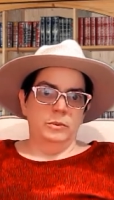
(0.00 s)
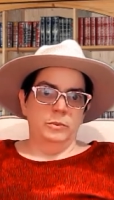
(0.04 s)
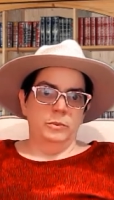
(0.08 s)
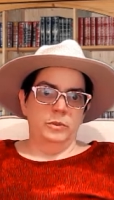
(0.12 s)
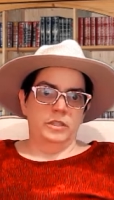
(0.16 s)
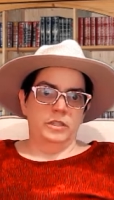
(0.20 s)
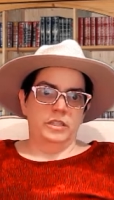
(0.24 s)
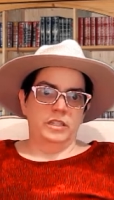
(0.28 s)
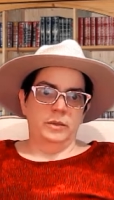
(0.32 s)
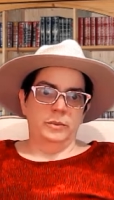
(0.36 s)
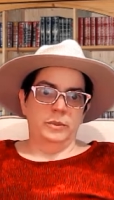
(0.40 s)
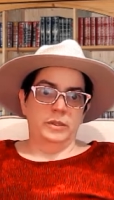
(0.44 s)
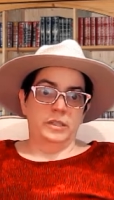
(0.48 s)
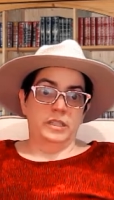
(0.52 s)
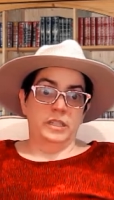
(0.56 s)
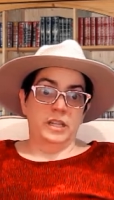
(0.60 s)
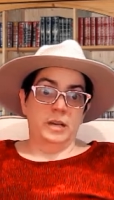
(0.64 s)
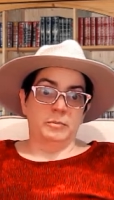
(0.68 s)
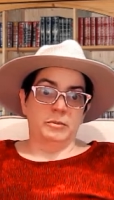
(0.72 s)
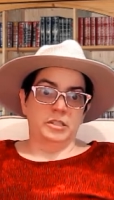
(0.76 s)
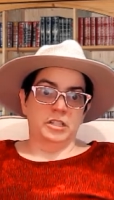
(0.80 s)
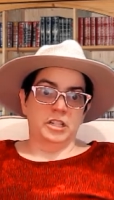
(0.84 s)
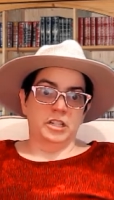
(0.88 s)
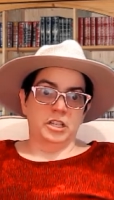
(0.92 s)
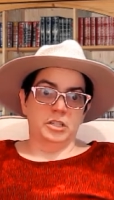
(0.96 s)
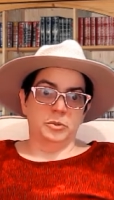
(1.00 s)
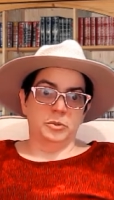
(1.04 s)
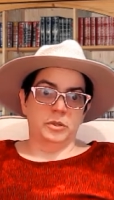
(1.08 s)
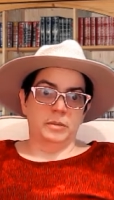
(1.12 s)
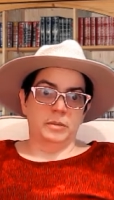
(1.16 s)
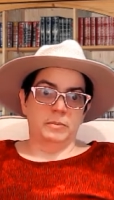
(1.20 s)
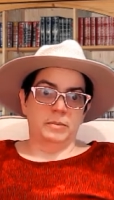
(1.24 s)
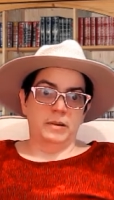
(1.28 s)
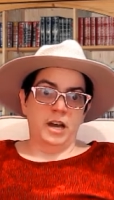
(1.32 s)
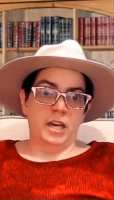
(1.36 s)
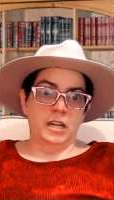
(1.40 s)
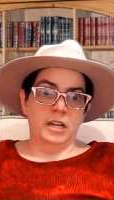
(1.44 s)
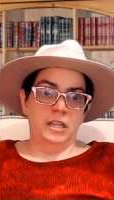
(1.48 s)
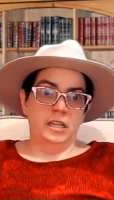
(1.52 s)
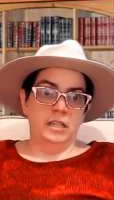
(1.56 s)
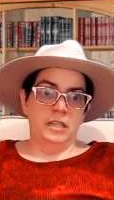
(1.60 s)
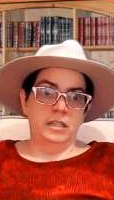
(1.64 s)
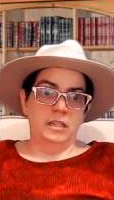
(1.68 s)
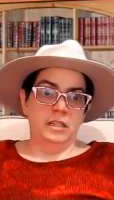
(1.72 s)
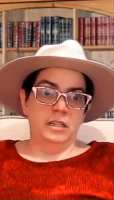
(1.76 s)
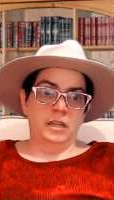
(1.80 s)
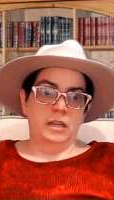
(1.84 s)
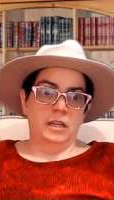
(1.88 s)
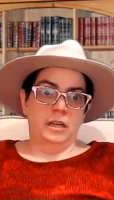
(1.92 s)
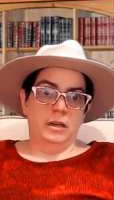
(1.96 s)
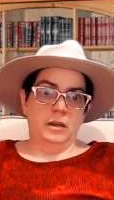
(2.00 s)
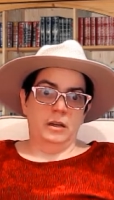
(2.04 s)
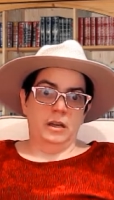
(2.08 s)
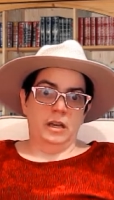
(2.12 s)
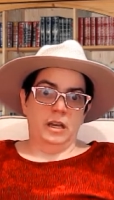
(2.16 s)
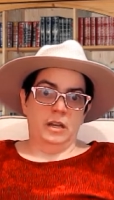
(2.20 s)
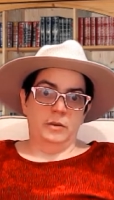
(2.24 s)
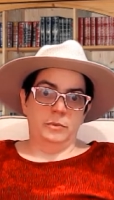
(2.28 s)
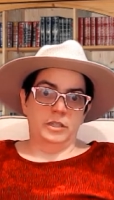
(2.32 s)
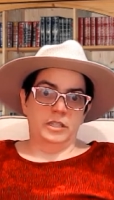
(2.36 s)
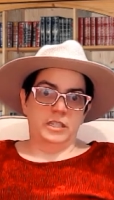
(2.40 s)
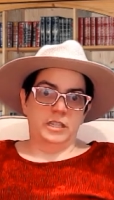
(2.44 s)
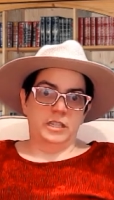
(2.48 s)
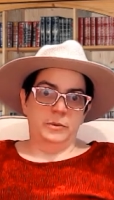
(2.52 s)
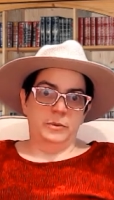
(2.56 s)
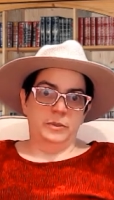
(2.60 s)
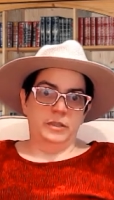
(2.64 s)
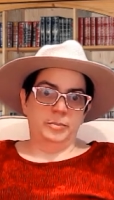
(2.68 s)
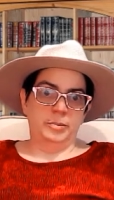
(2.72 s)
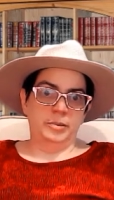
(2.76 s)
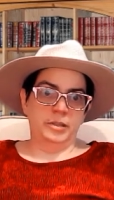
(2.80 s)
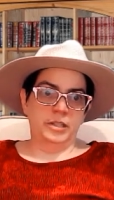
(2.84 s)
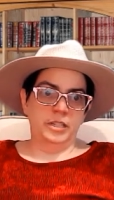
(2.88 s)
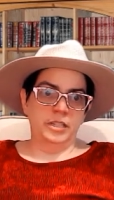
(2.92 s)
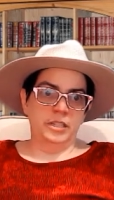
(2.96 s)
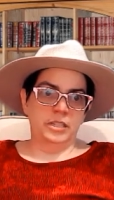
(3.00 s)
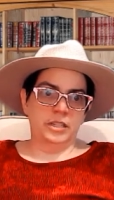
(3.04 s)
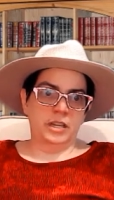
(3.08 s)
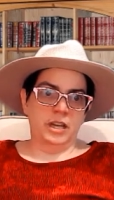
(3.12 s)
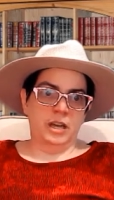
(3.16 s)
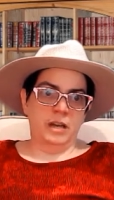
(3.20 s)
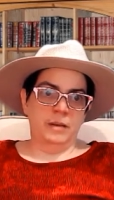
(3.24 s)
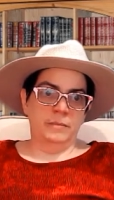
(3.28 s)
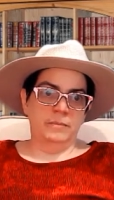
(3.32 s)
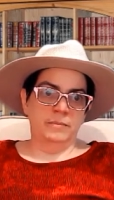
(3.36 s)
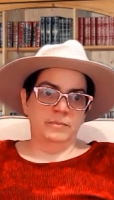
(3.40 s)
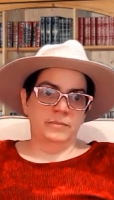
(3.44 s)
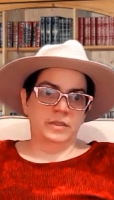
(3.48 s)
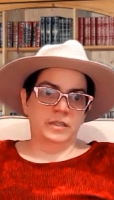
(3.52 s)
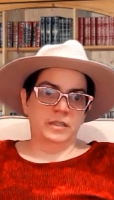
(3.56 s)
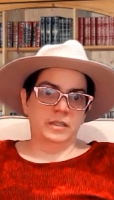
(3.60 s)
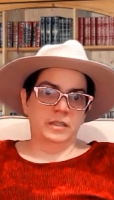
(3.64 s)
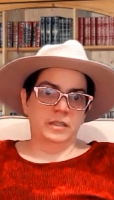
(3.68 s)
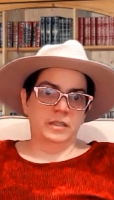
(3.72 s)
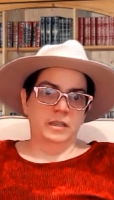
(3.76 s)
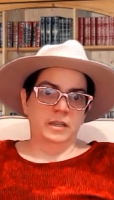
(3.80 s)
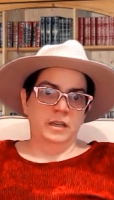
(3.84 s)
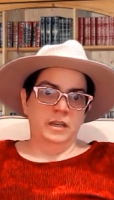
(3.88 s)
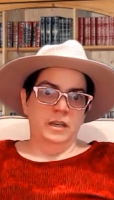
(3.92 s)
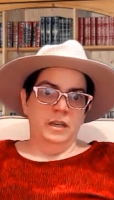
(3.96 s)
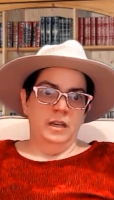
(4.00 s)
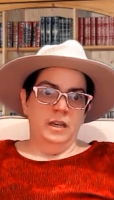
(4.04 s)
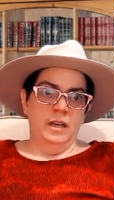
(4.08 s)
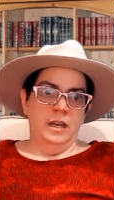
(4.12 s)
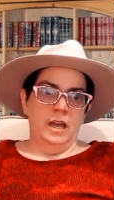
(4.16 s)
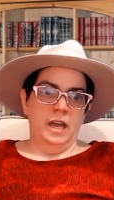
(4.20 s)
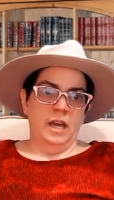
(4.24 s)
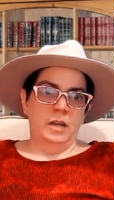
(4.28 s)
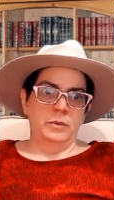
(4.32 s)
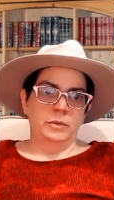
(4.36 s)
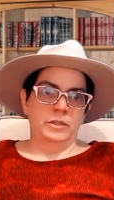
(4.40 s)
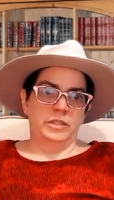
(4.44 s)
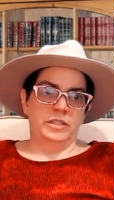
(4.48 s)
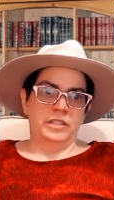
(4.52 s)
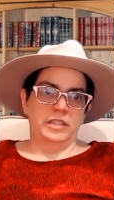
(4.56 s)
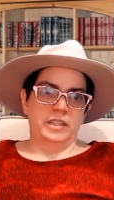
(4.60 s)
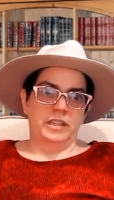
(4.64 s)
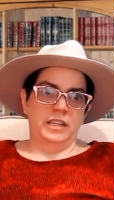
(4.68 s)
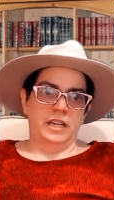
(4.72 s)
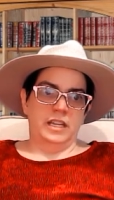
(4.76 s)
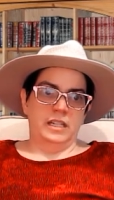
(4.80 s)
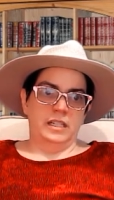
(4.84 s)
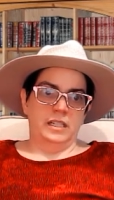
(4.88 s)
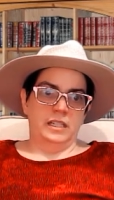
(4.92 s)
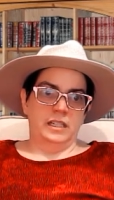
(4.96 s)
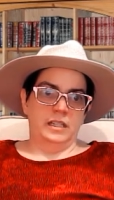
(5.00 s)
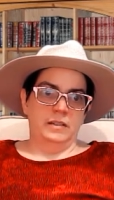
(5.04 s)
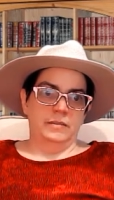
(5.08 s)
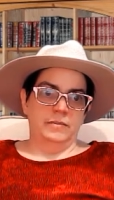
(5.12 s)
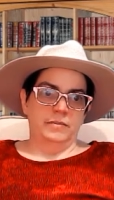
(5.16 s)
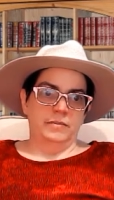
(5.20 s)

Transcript: We see what Deborah does with the body, and we see when the police comes, and we see the ending.